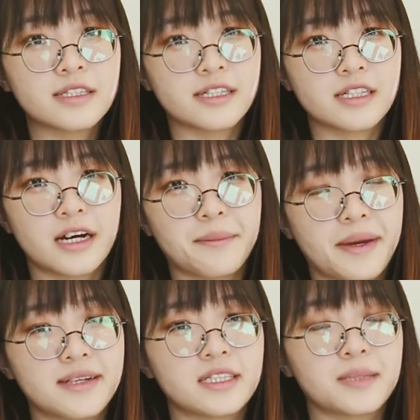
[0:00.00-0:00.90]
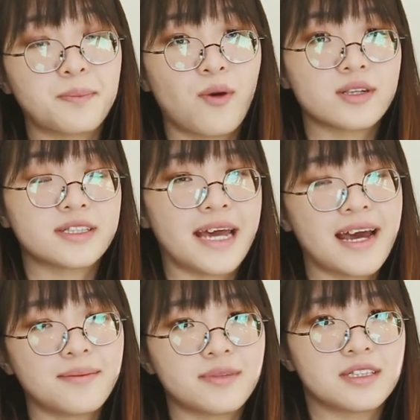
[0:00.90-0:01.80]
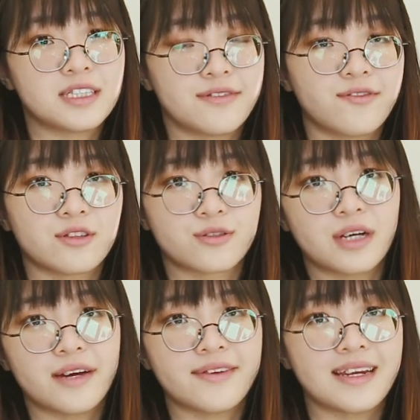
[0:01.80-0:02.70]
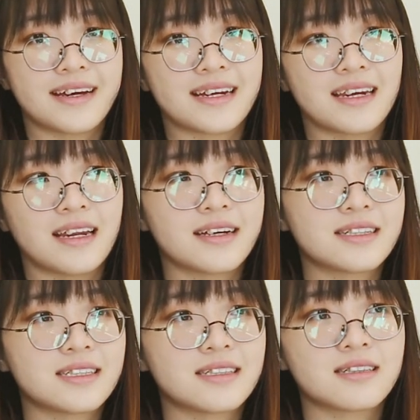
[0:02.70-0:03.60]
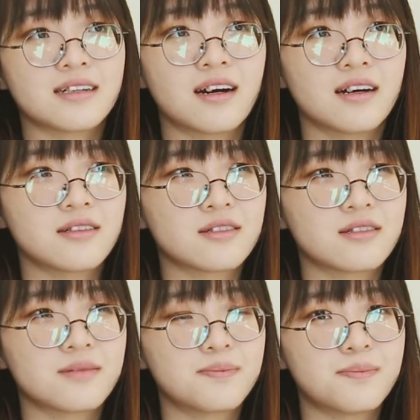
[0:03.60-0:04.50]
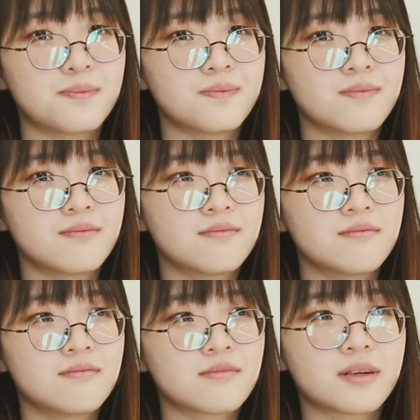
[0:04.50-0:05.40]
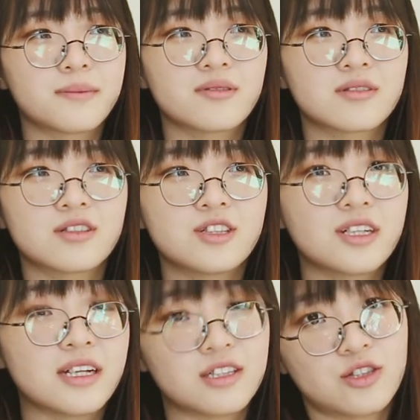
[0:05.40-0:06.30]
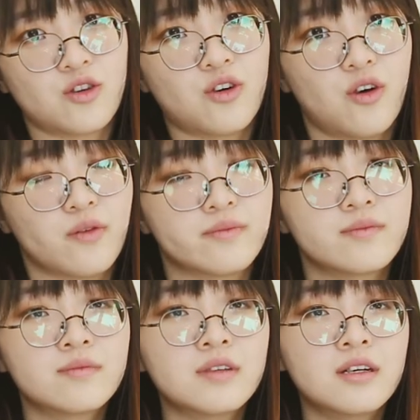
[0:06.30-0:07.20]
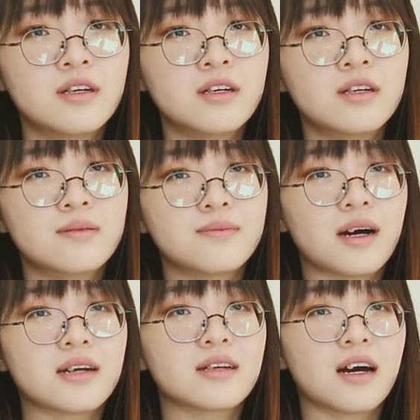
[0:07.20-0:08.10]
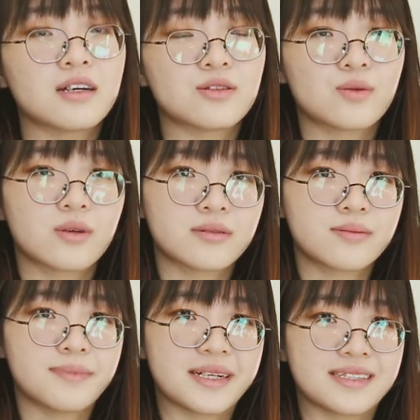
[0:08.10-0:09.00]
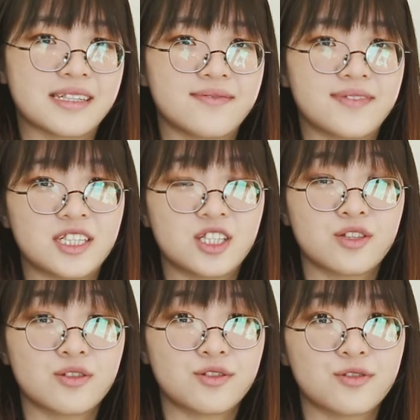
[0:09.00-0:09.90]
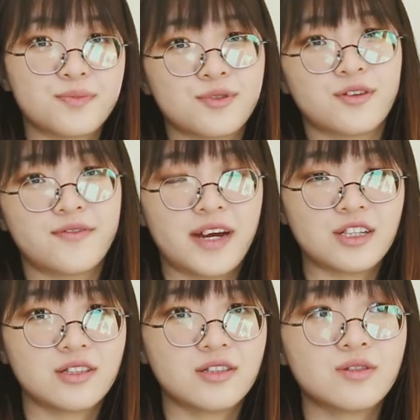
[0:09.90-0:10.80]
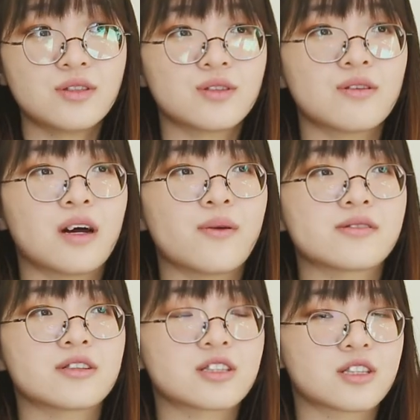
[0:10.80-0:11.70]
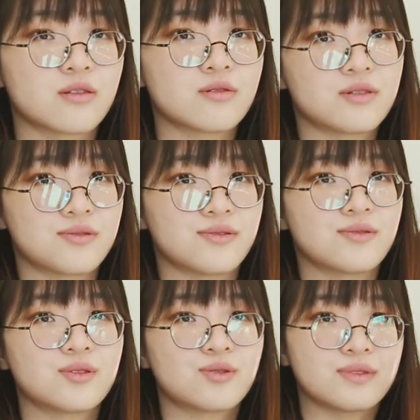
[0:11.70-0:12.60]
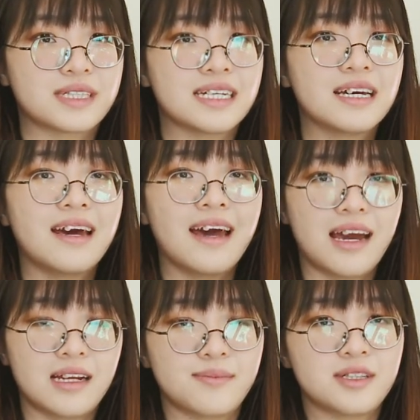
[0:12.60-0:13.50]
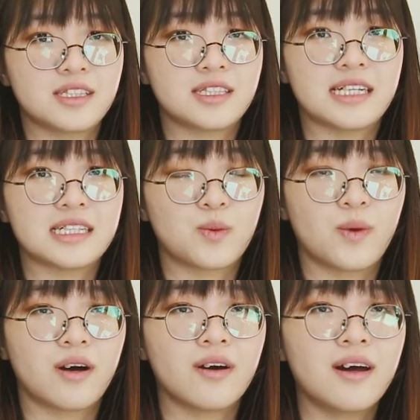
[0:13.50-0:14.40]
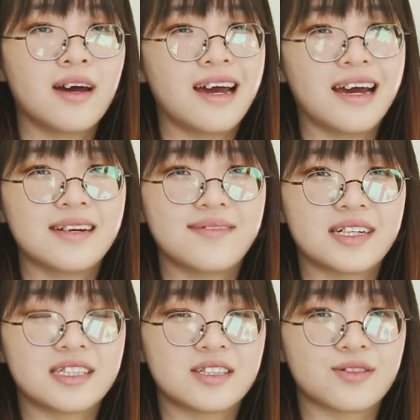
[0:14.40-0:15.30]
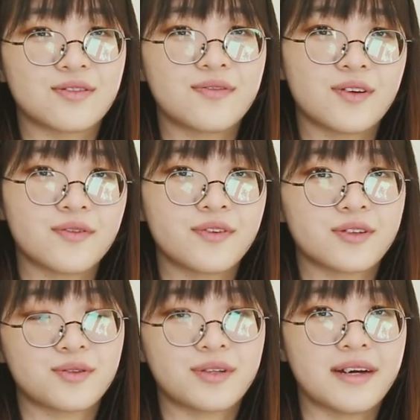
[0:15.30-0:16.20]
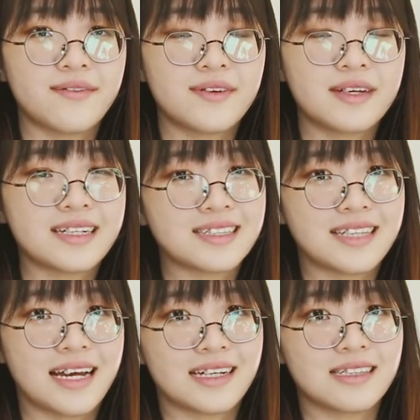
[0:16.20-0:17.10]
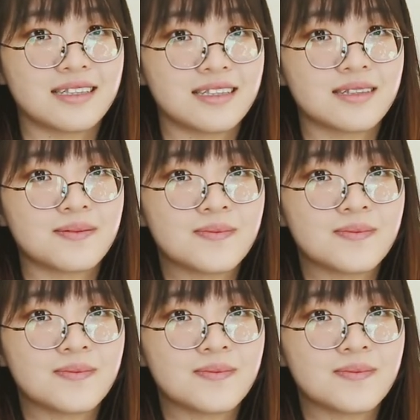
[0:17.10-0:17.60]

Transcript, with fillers: There are many important elements in photography like lighting, color, composition, and so on. But I don't want to make this video too professional, so I will just go through three elements that will elevate your phone photography in seconds.